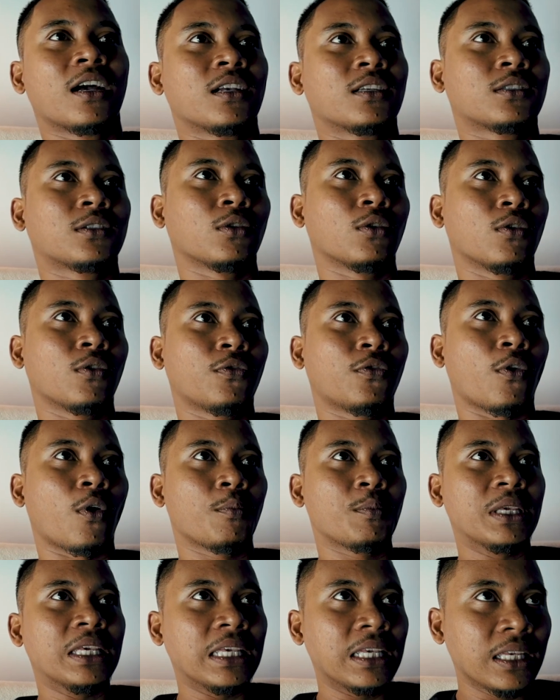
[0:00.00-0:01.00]
So for
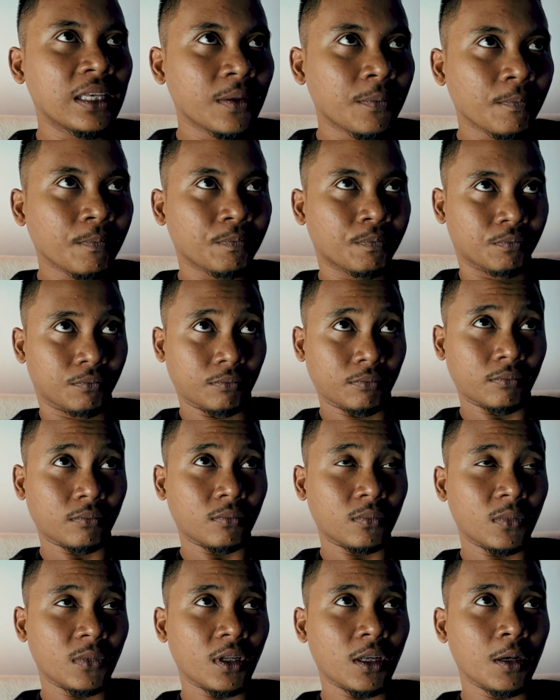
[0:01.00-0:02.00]
me
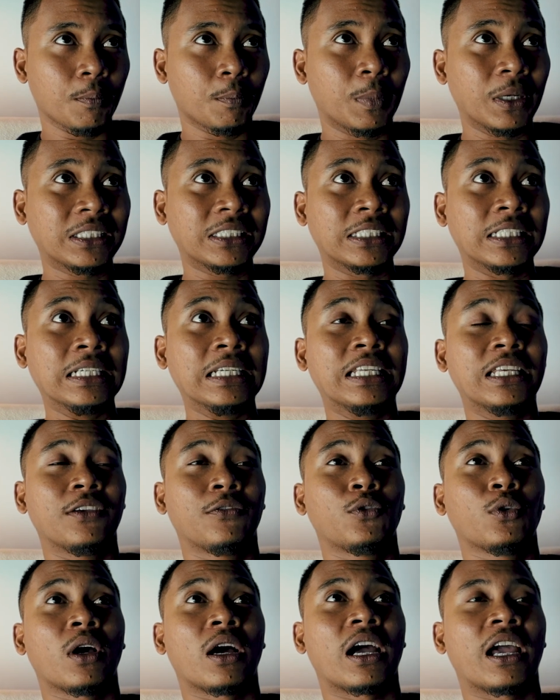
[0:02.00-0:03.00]
personally,
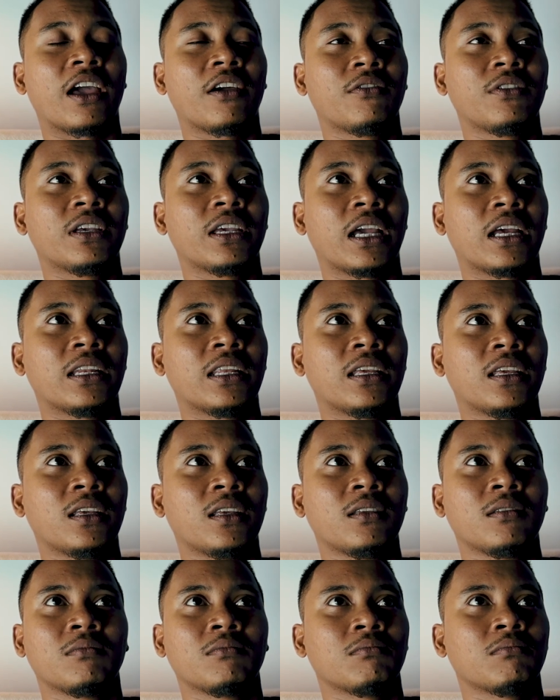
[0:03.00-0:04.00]
if you are having
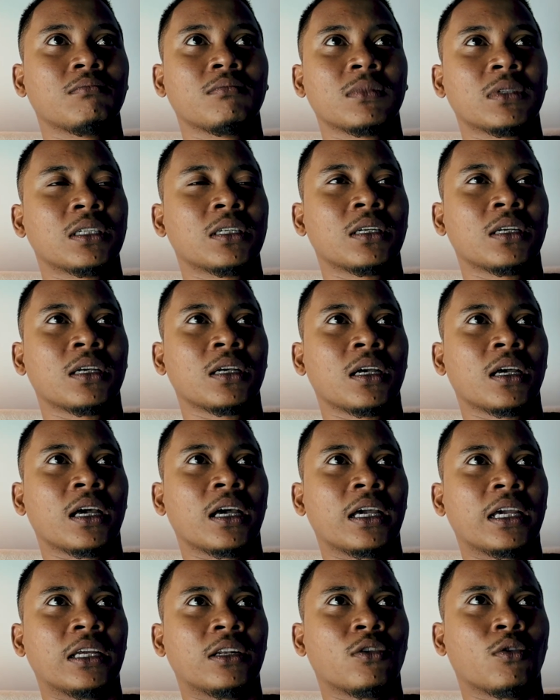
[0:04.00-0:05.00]
any,
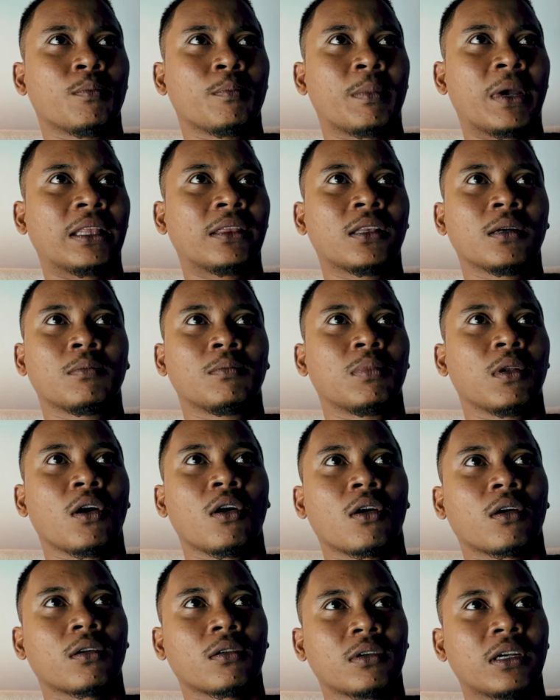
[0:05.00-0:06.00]
you know, mental
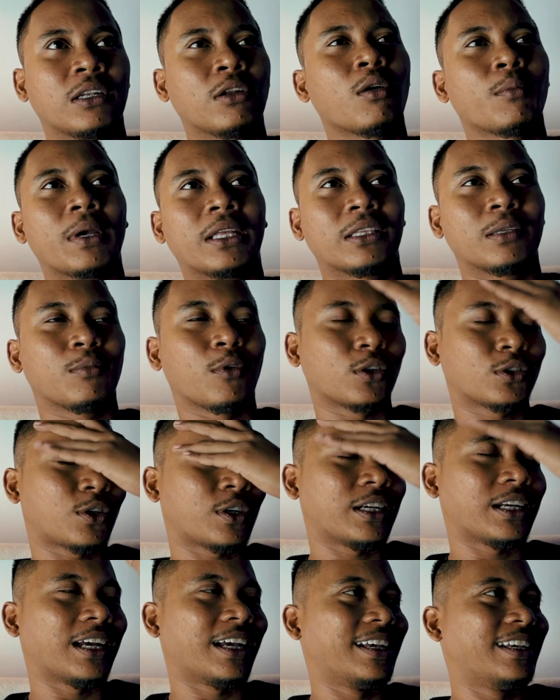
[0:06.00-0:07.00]
block, not mental block,
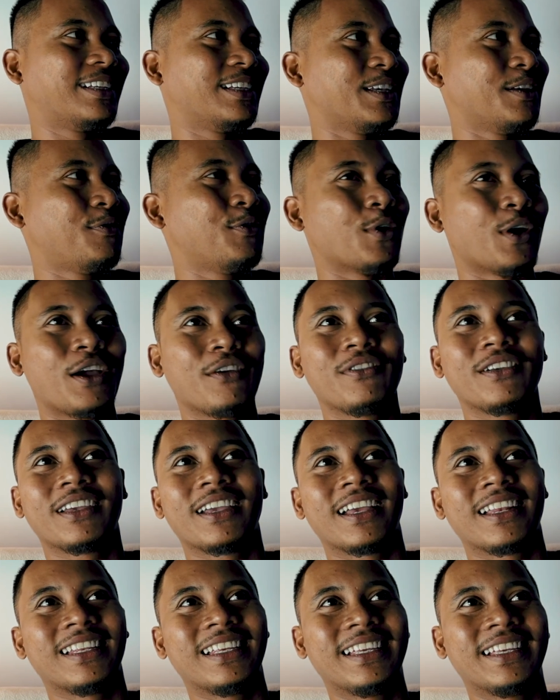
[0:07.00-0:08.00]
sorry guys, if you're having
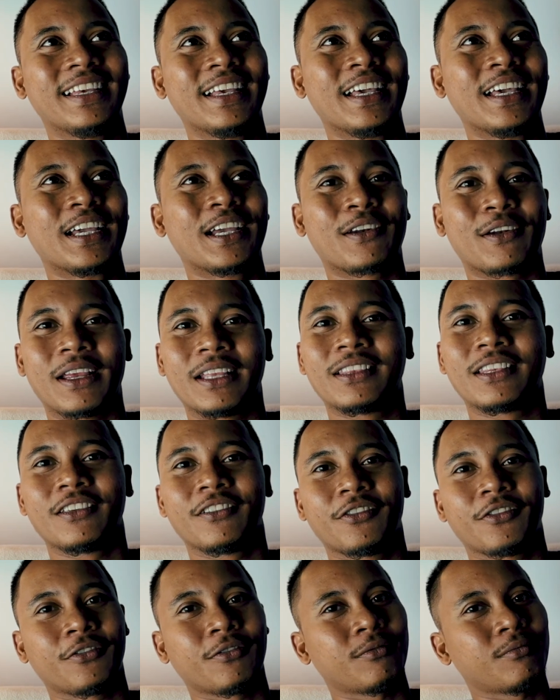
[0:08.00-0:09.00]
any
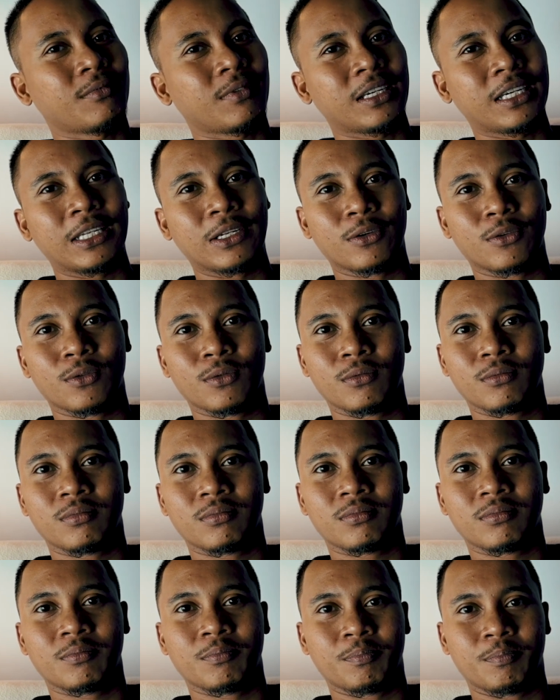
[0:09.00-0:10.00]
creative, you know,
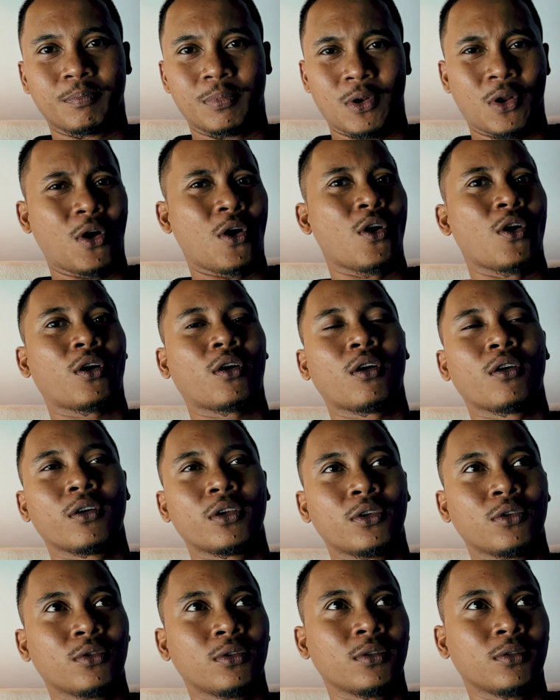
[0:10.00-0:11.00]
block, or
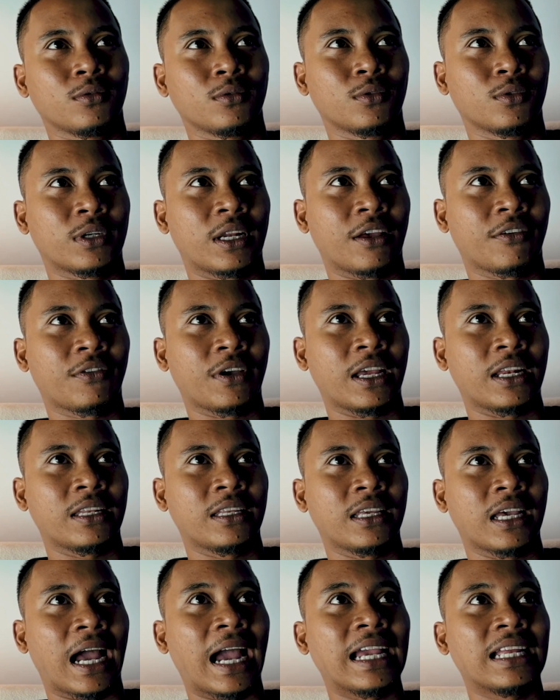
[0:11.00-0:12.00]
you don't have
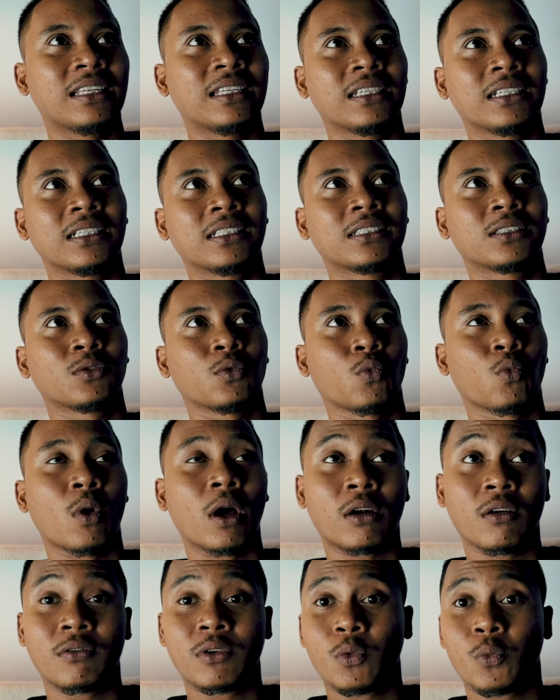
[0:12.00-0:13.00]
any ideas, one of